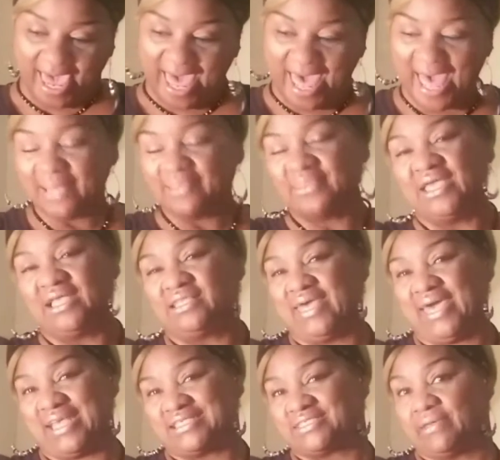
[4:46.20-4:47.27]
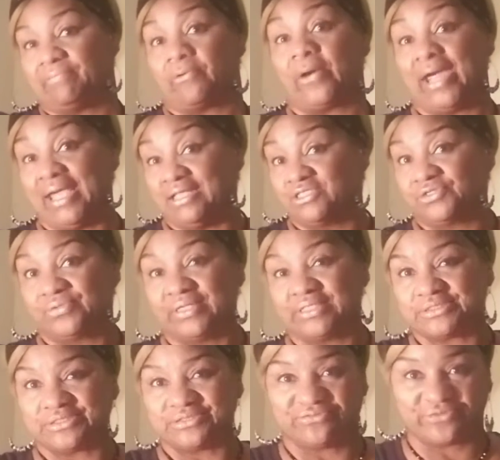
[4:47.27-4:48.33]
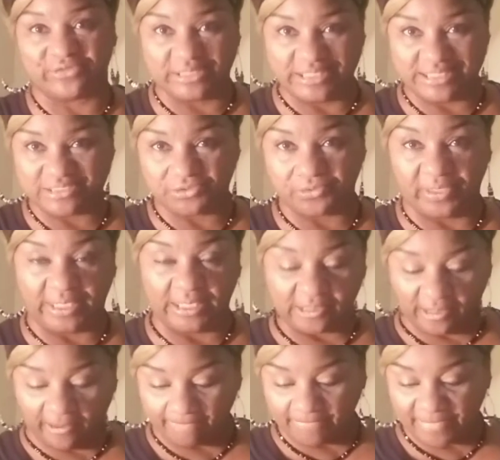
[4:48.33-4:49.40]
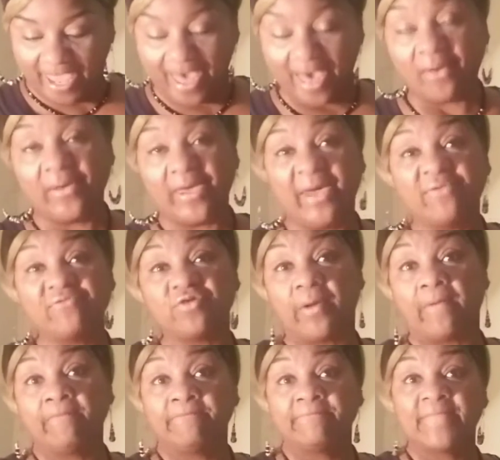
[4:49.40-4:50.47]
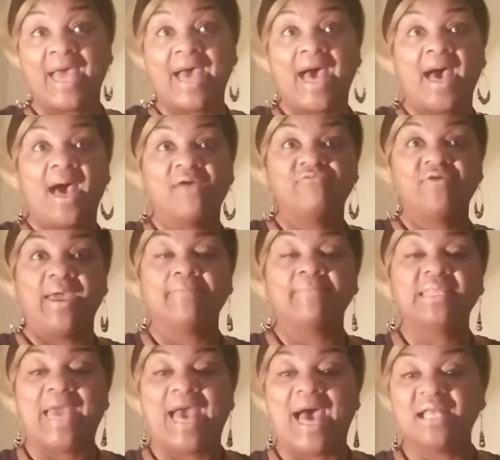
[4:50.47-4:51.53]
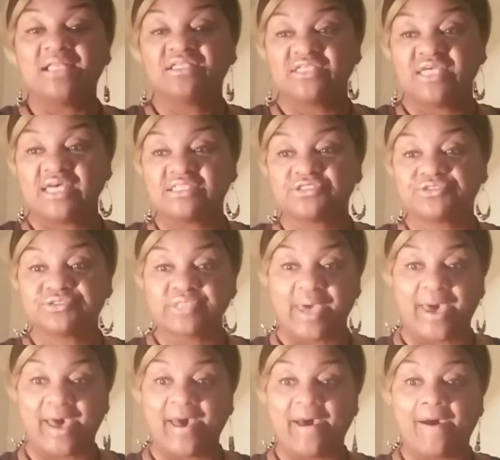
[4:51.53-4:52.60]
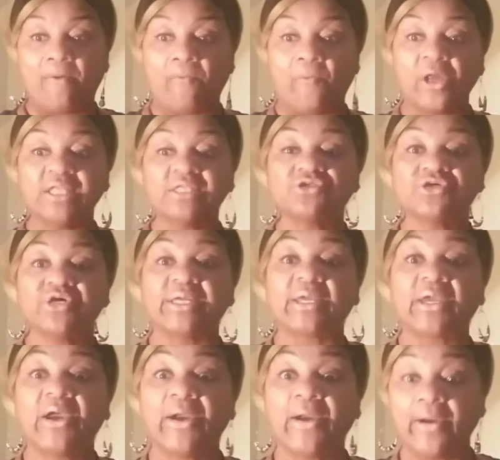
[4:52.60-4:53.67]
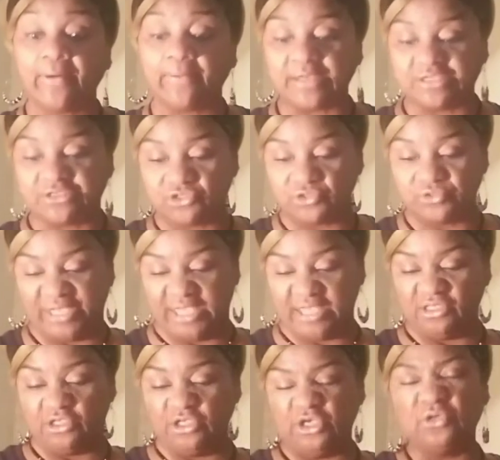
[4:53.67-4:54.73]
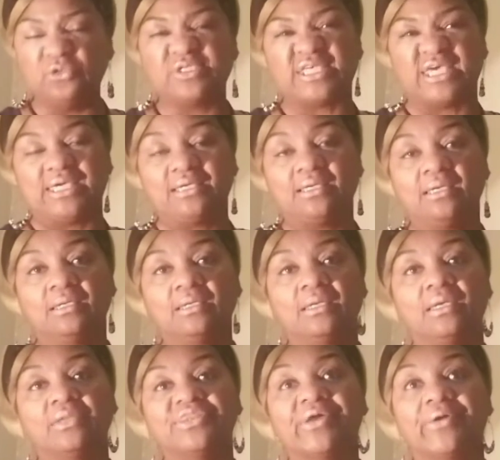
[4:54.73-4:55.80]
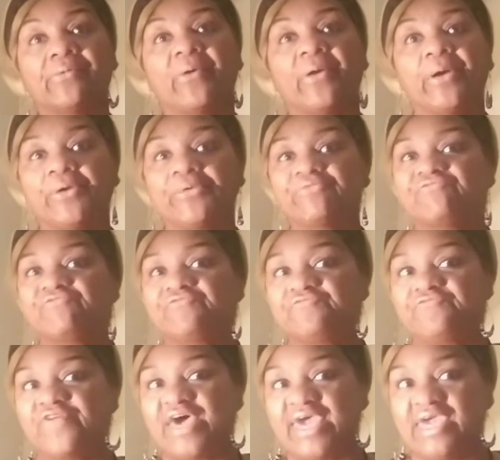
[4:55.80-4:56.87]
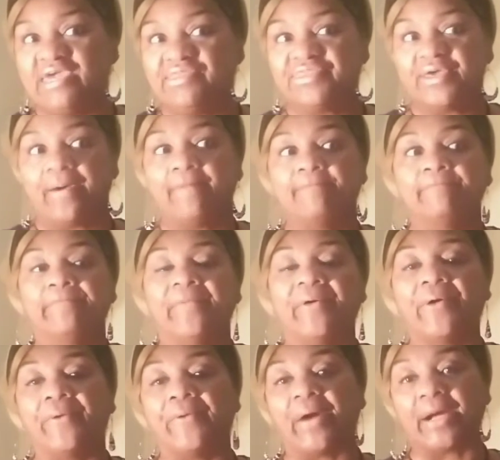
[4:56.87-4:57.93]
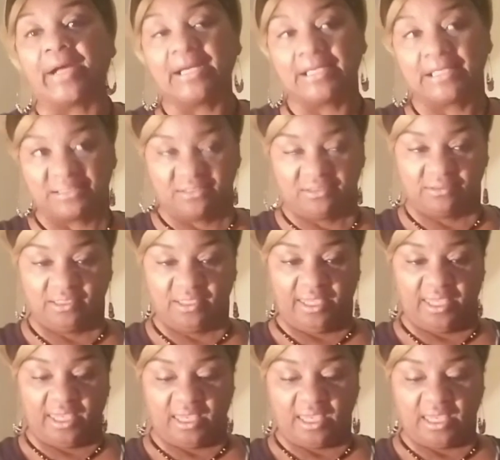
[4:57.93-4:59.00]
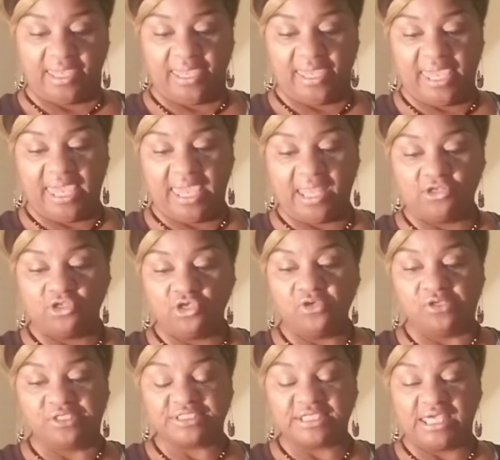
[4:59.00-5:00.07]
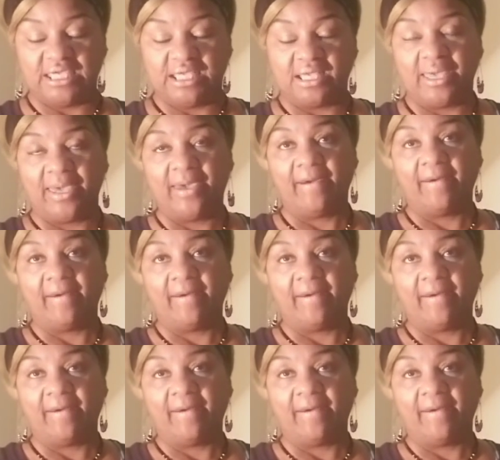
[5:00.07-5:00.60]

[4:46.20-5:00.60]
I think that's a brain twister for this week. However, family, I just wanted to encourage you in using the word faith more and using